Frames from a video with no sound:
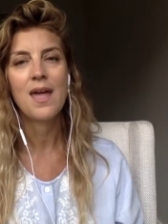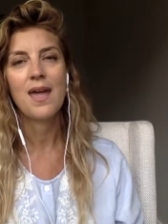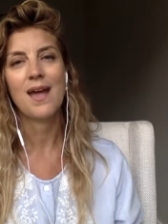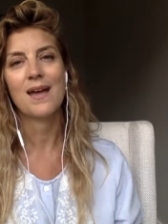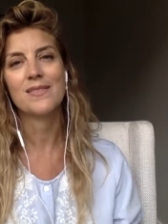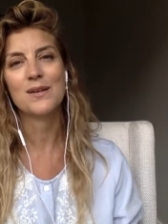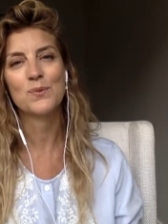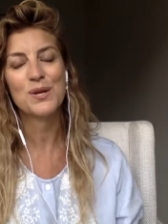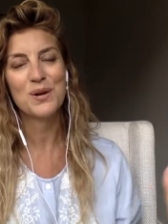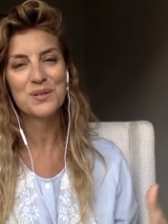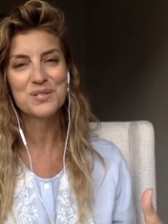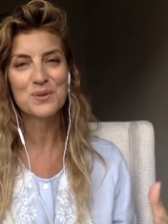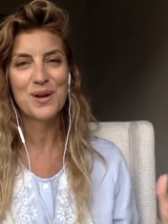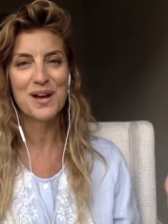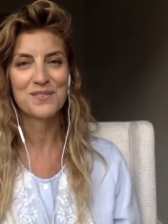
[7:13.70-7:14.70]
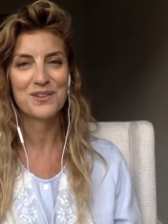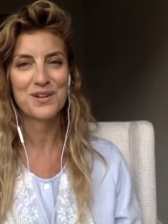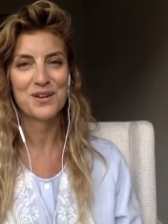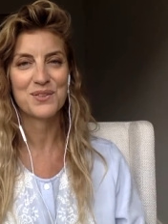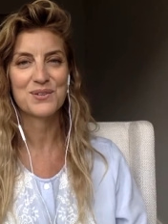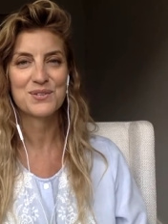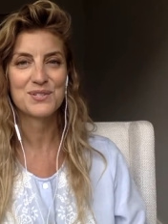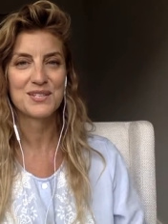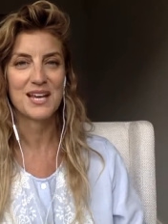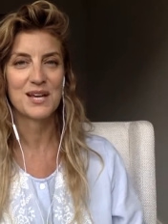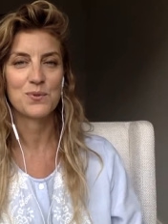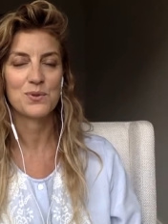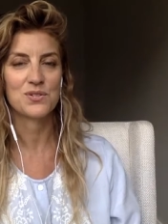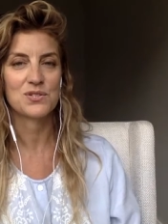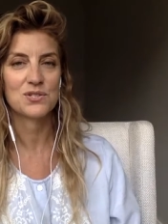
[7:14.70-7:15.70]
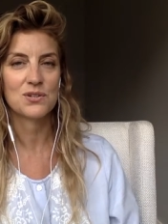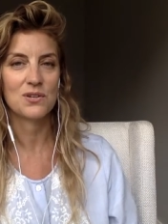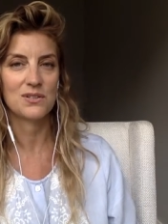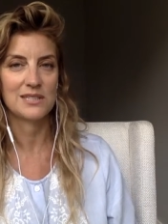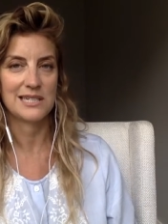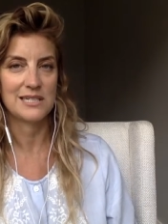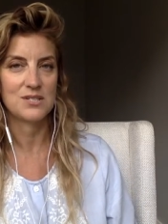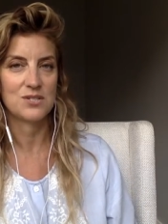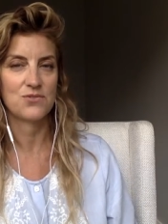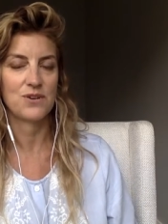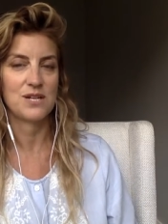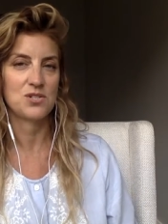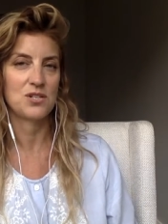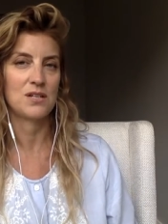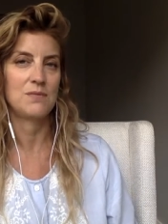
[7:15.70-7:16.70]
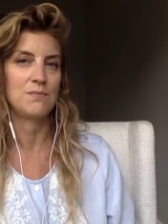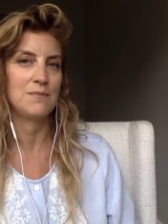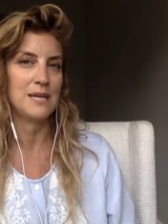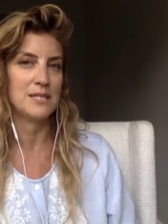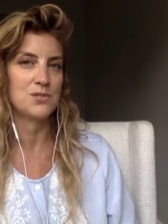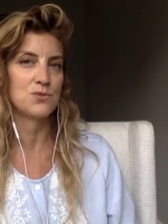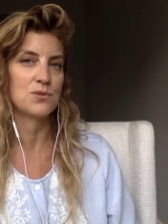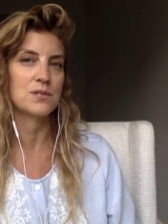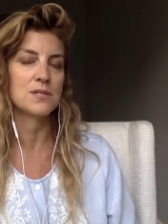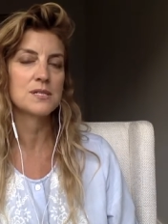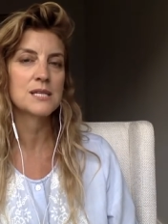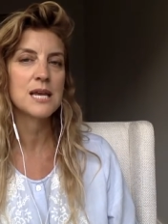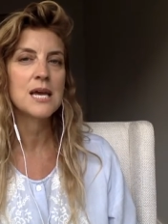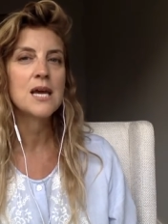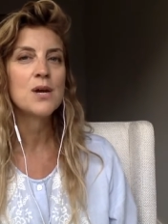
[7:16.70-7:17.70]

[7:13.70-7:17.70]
And then we also have our other site, which is called Integration Mentors,